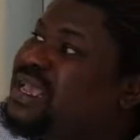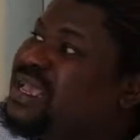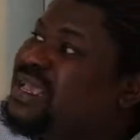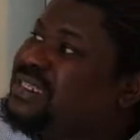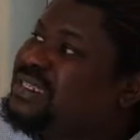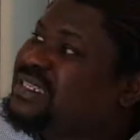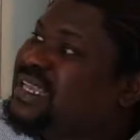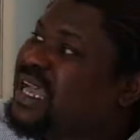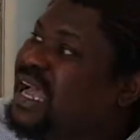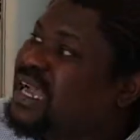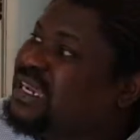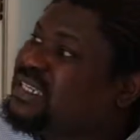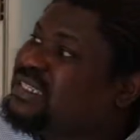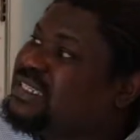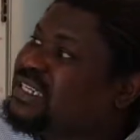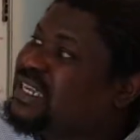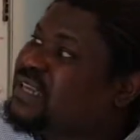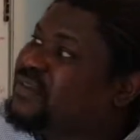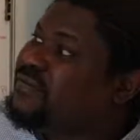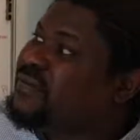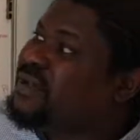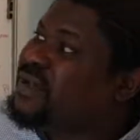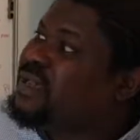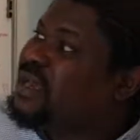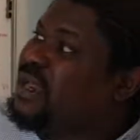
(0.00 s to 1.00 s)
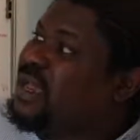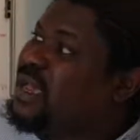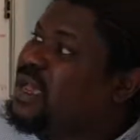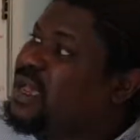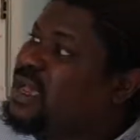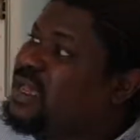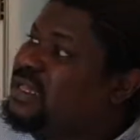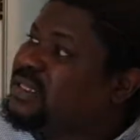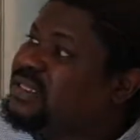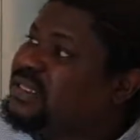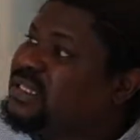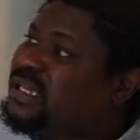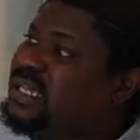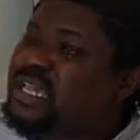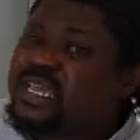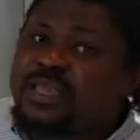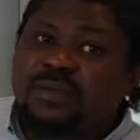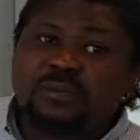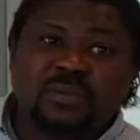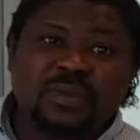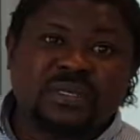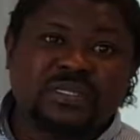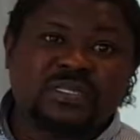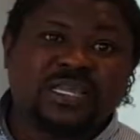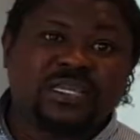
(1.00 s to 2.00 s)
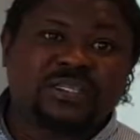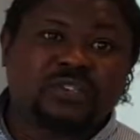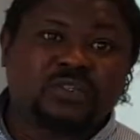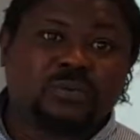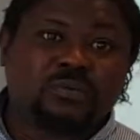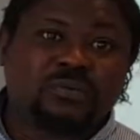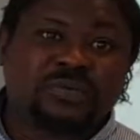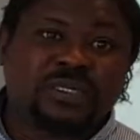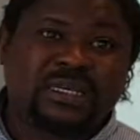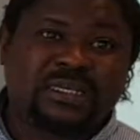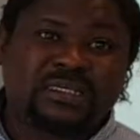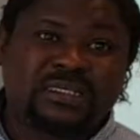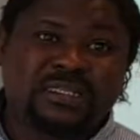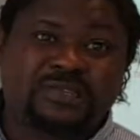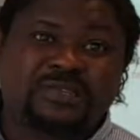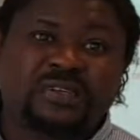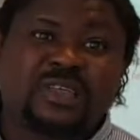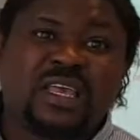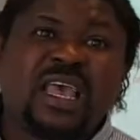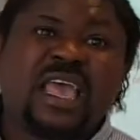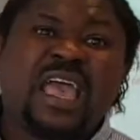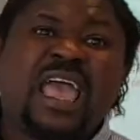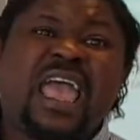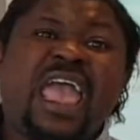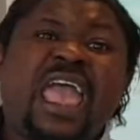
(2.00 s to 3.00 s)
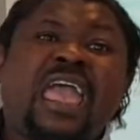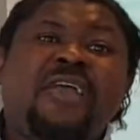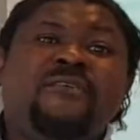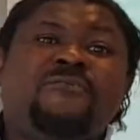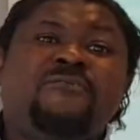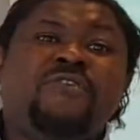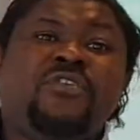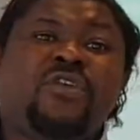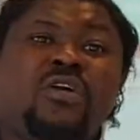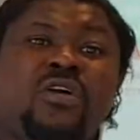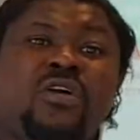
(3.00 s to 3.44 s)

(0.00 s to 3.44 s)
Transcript: is achieving its key business objectives. Every